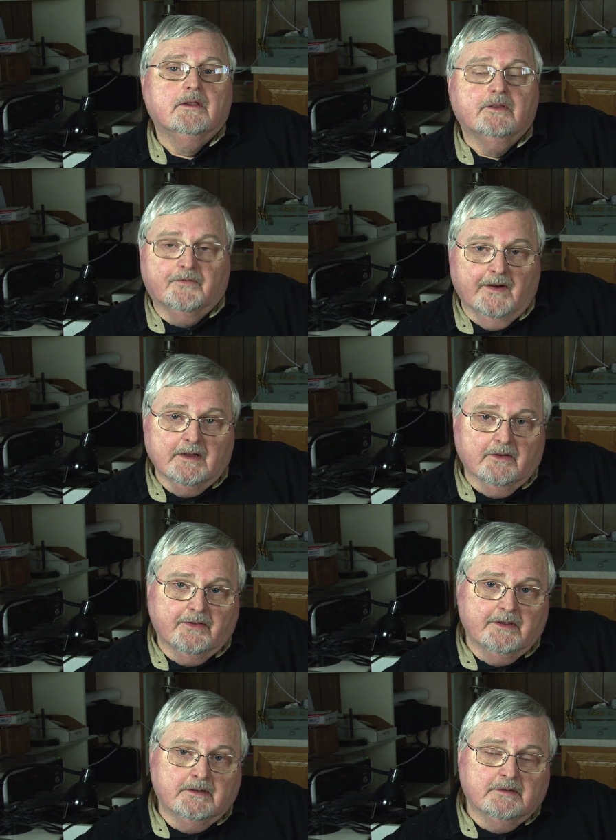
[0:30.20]
The final
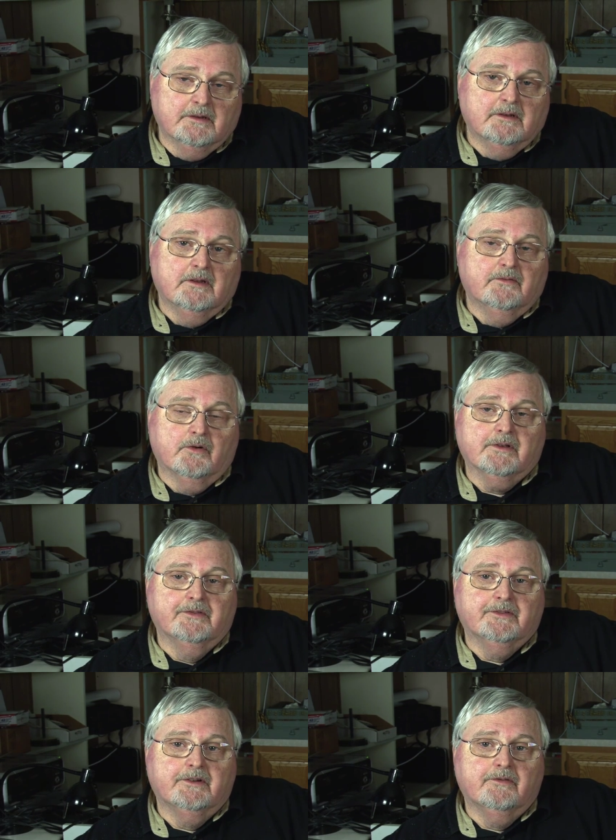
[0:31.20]
thing for
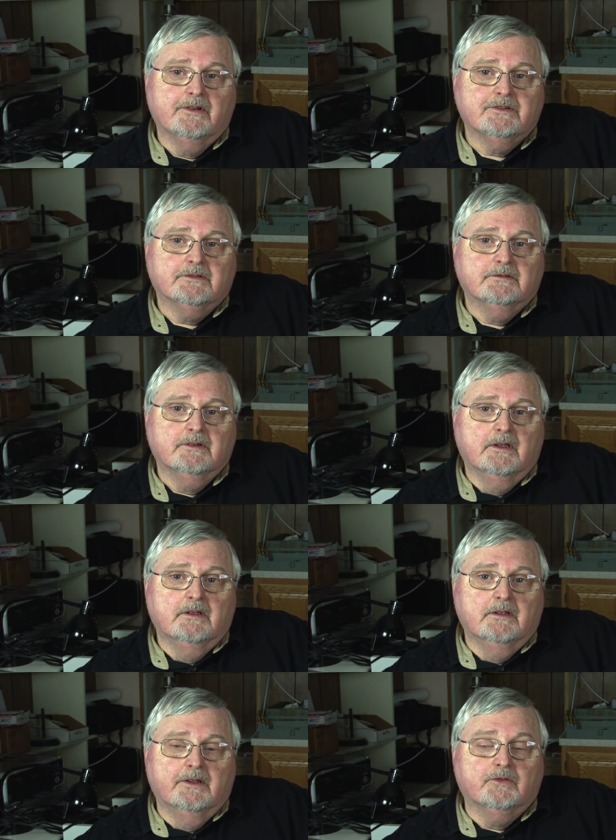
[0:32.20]
consideration
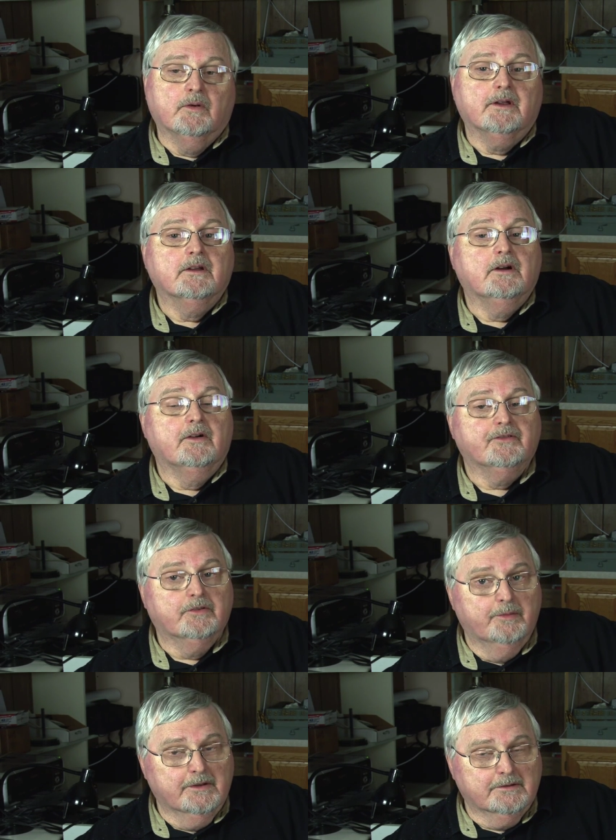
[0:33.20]
is what I call
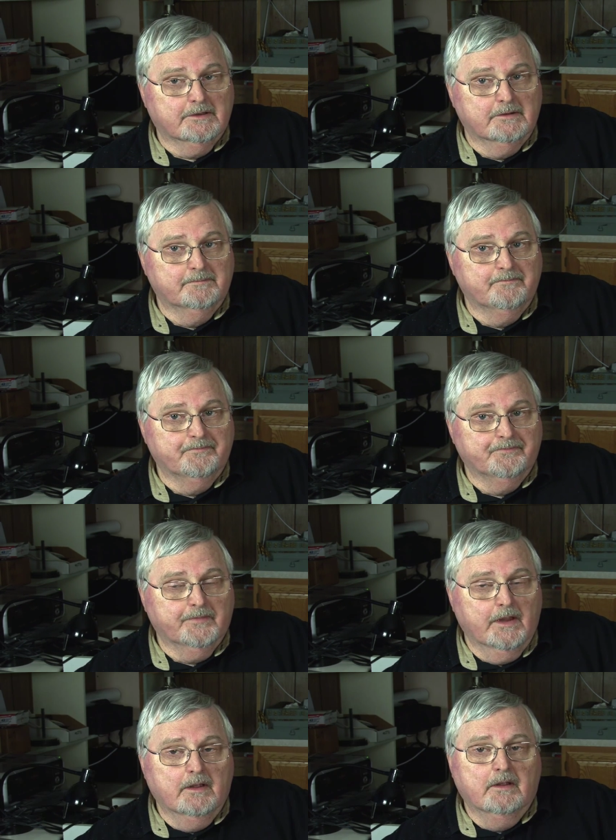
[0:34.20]
stability.
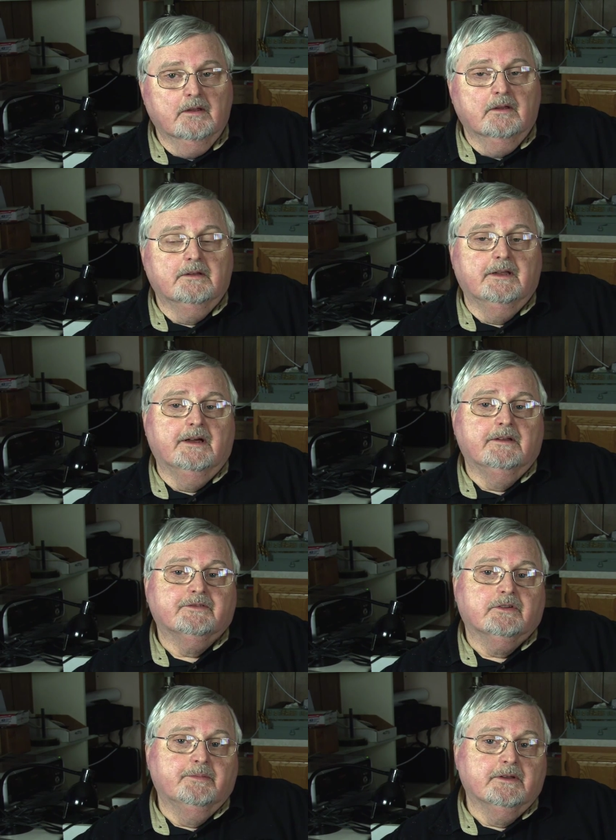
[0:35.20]
Now,
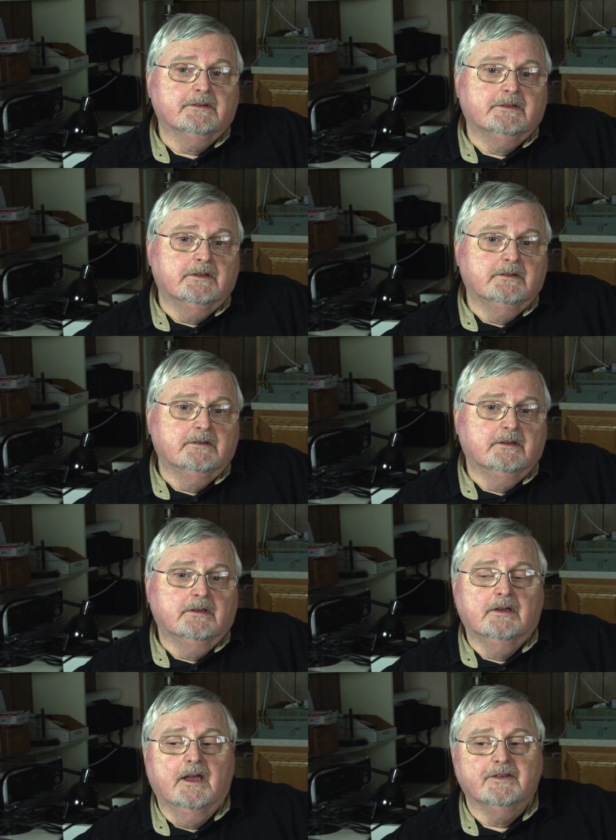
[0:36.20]
stability
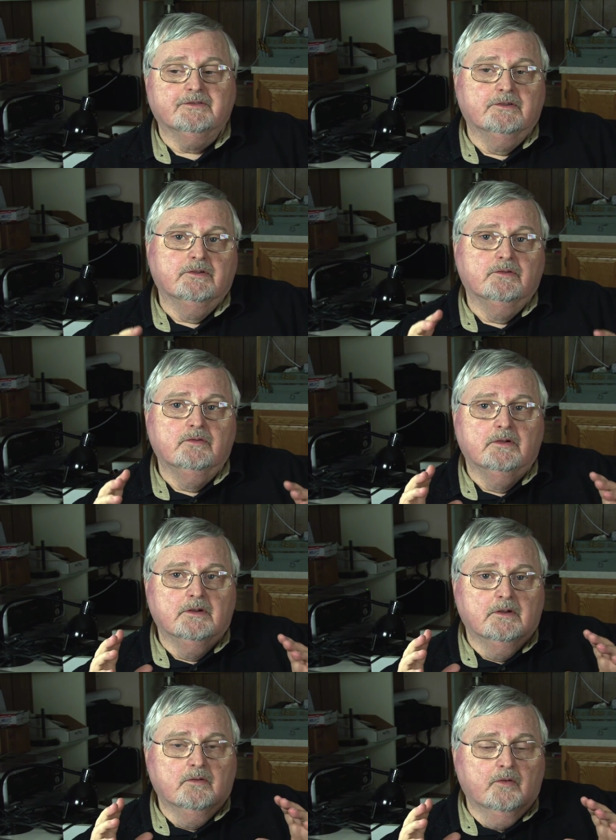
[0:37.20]
has to do
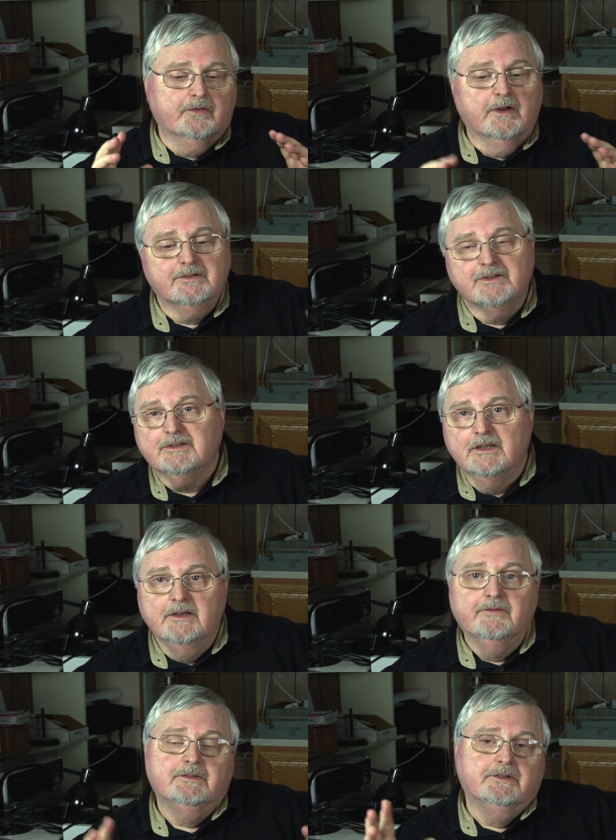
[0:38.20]
with not just
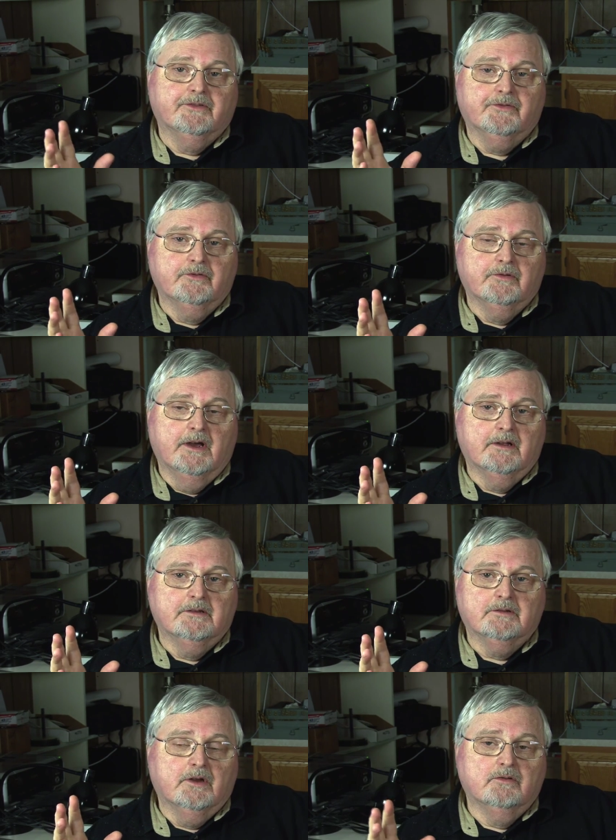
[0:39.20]
evenness throughout
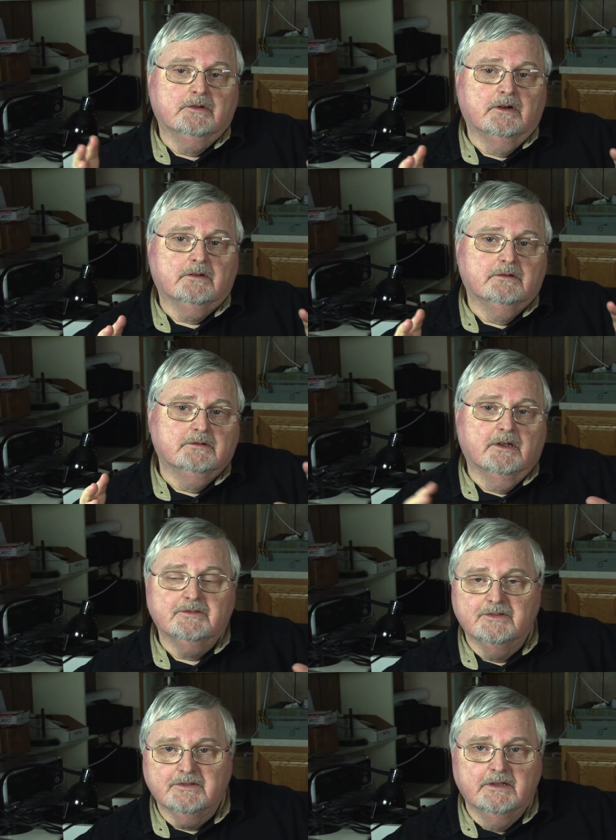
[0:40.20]
in tone color, not
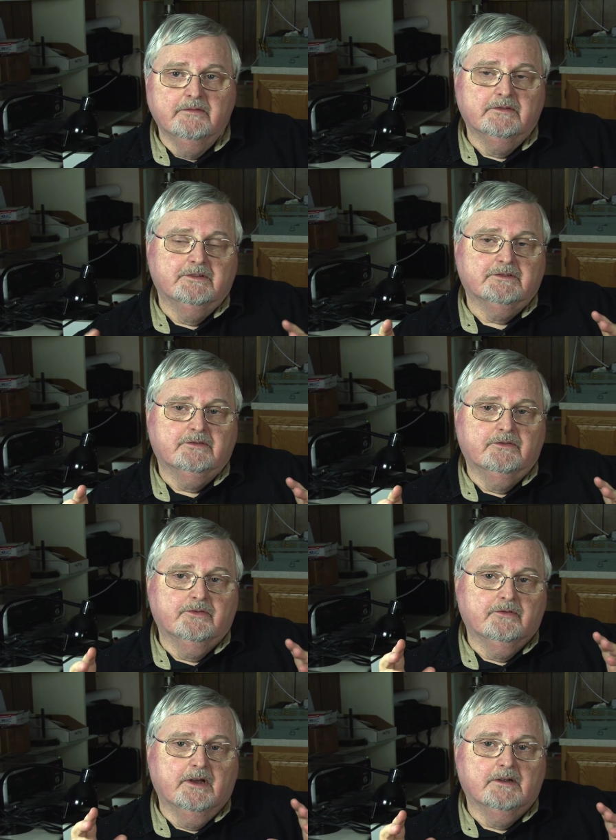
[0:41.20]
just evenness
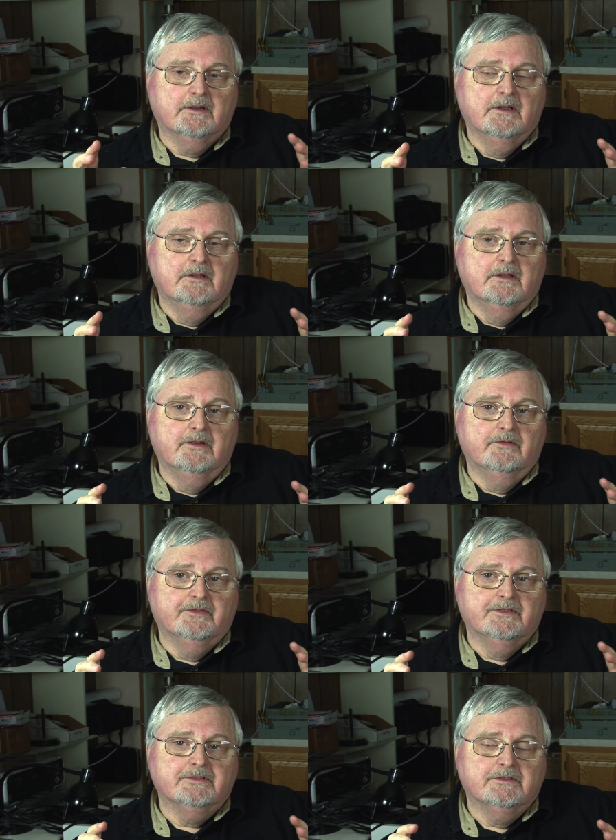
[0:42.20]
throughout in
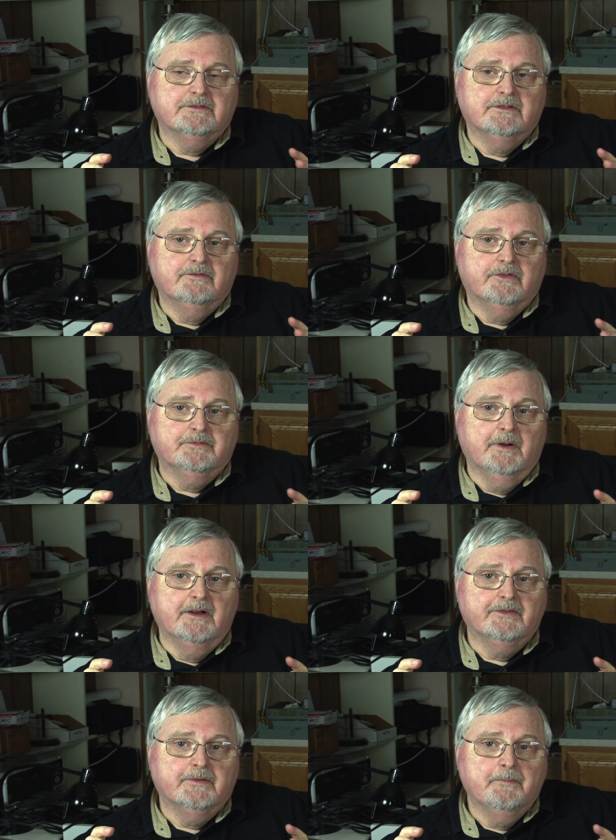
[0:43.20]
resistance and
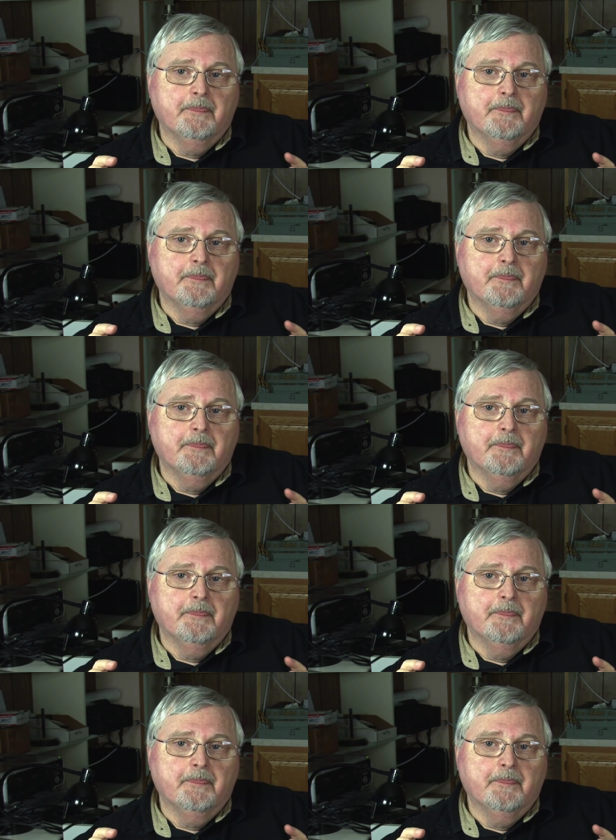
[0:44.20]
response,